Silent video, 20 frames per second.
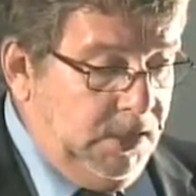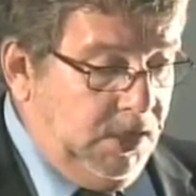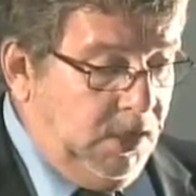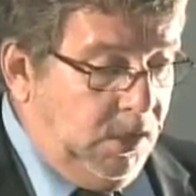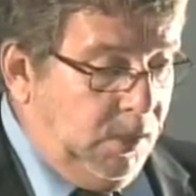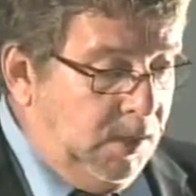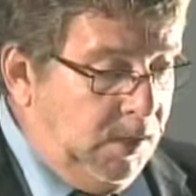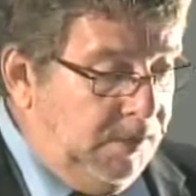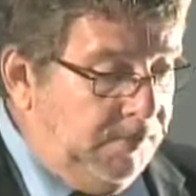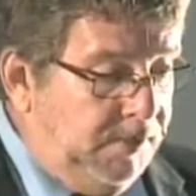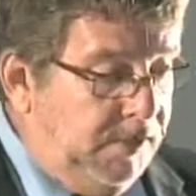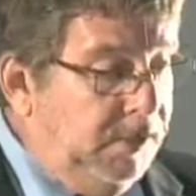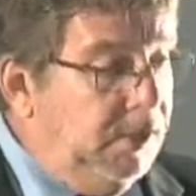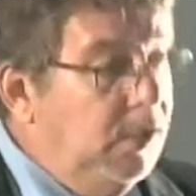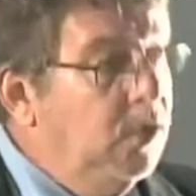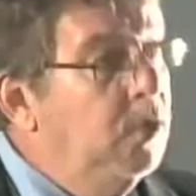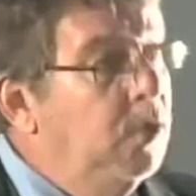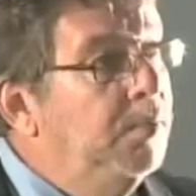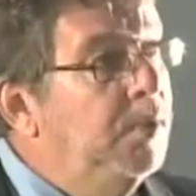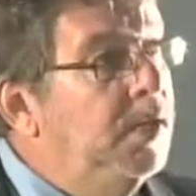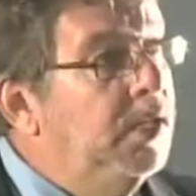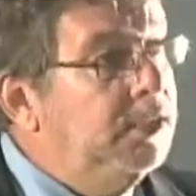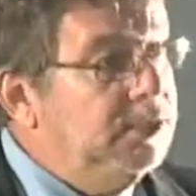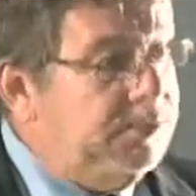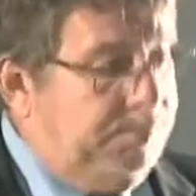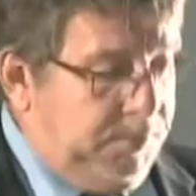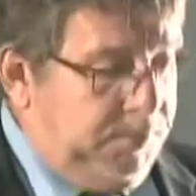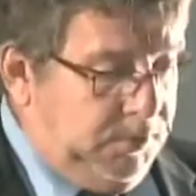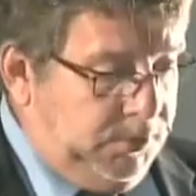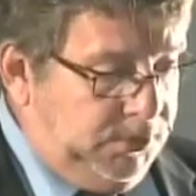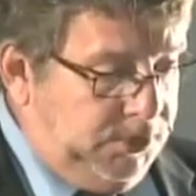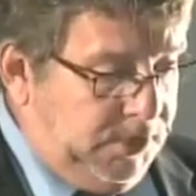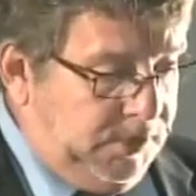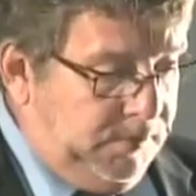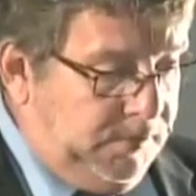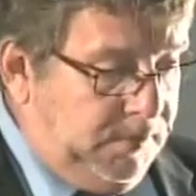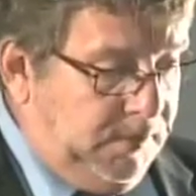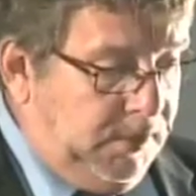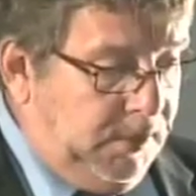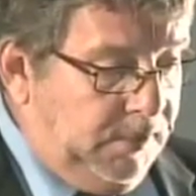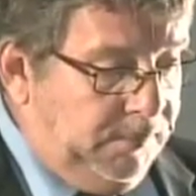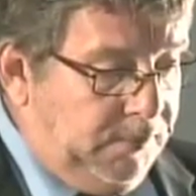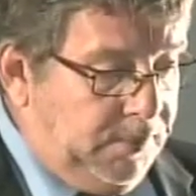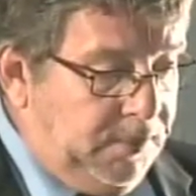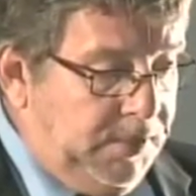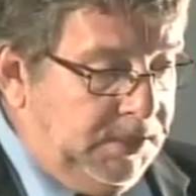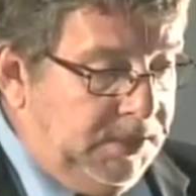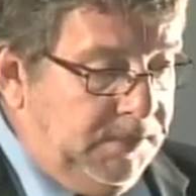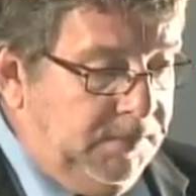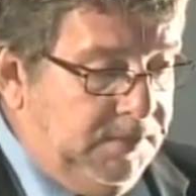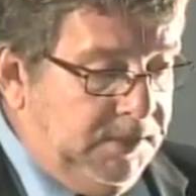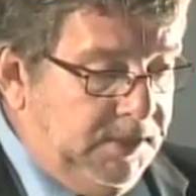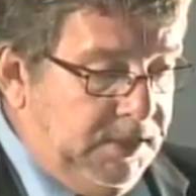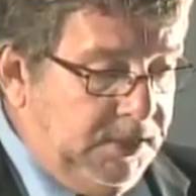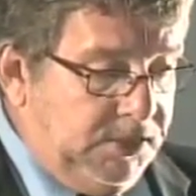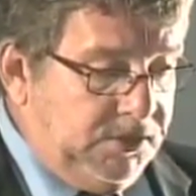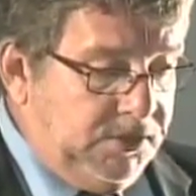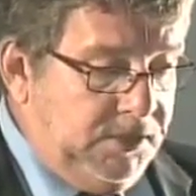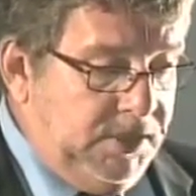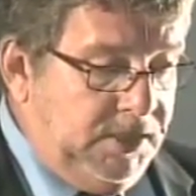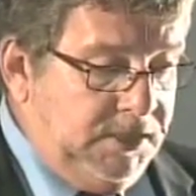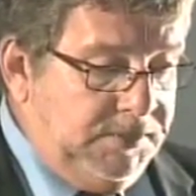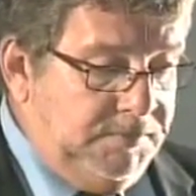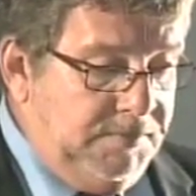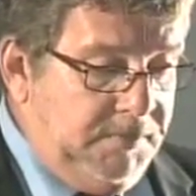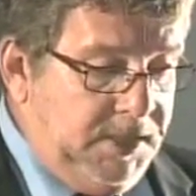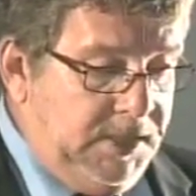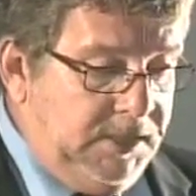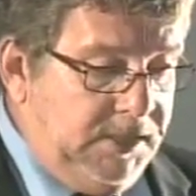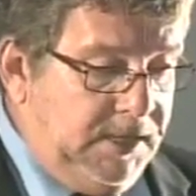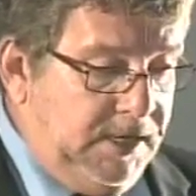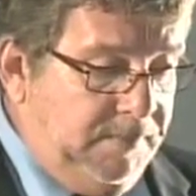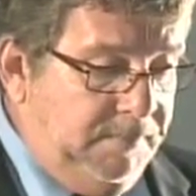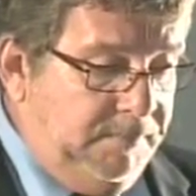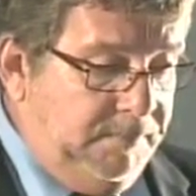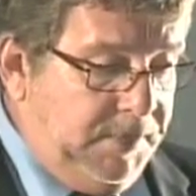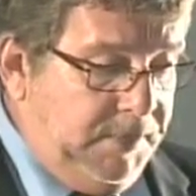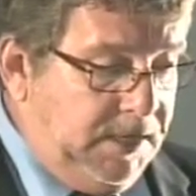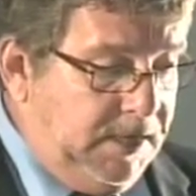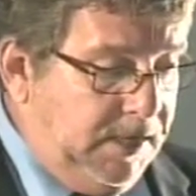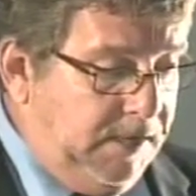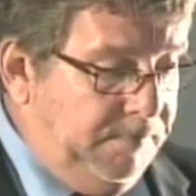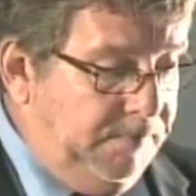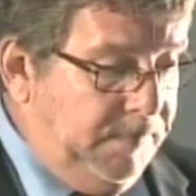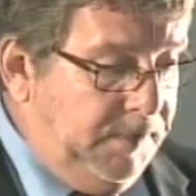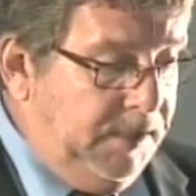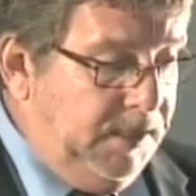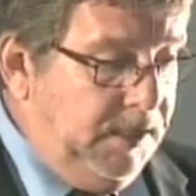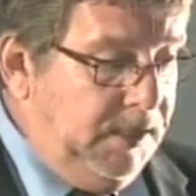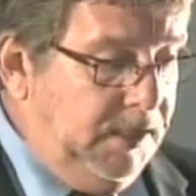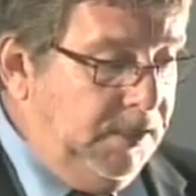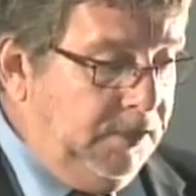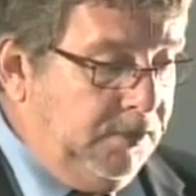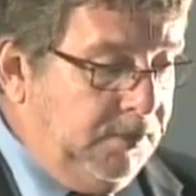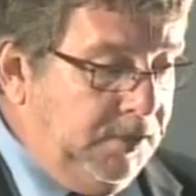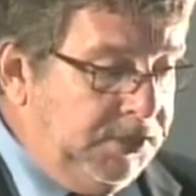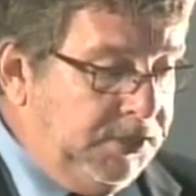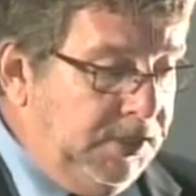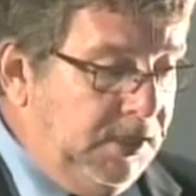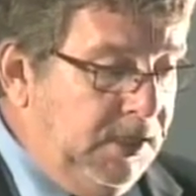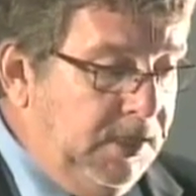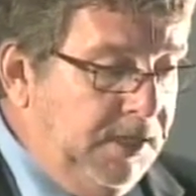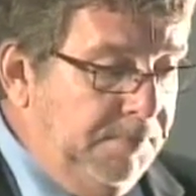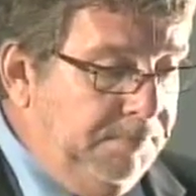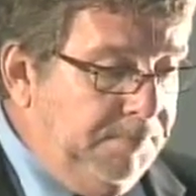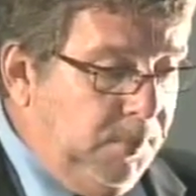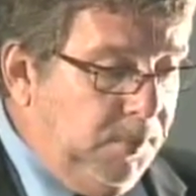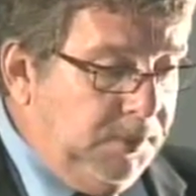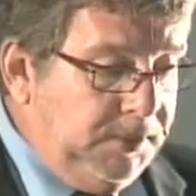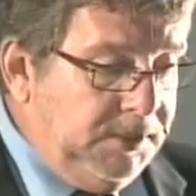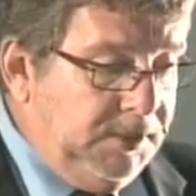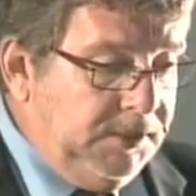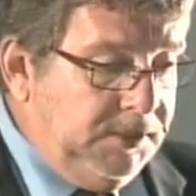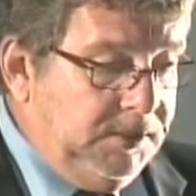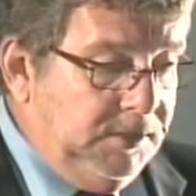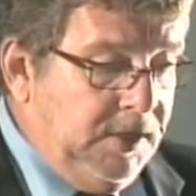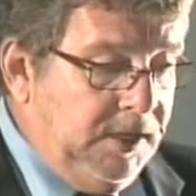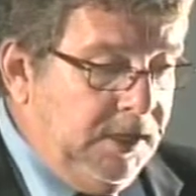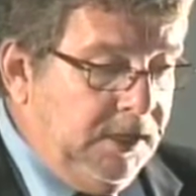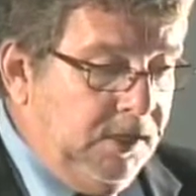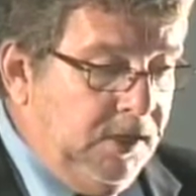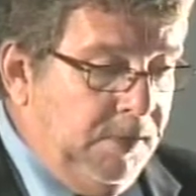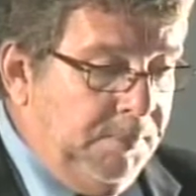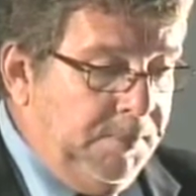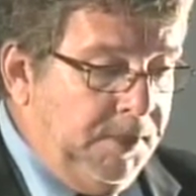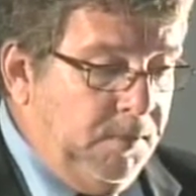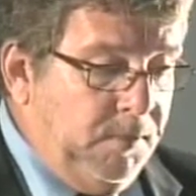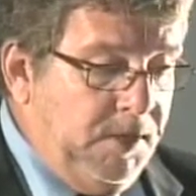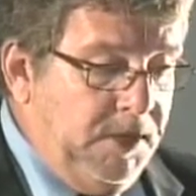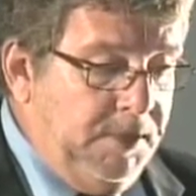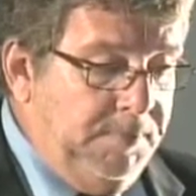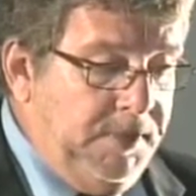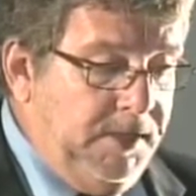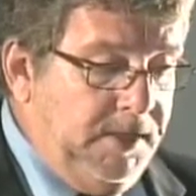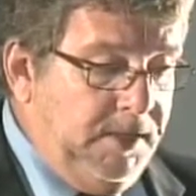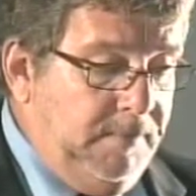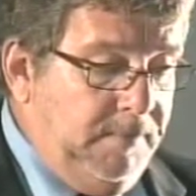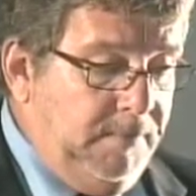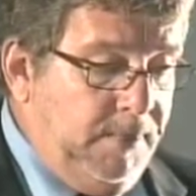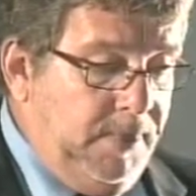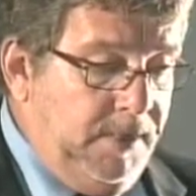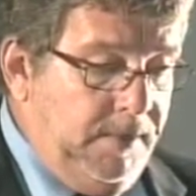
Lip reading: However, the global explosion of creative industry has made them become increasingly important to economic well-being.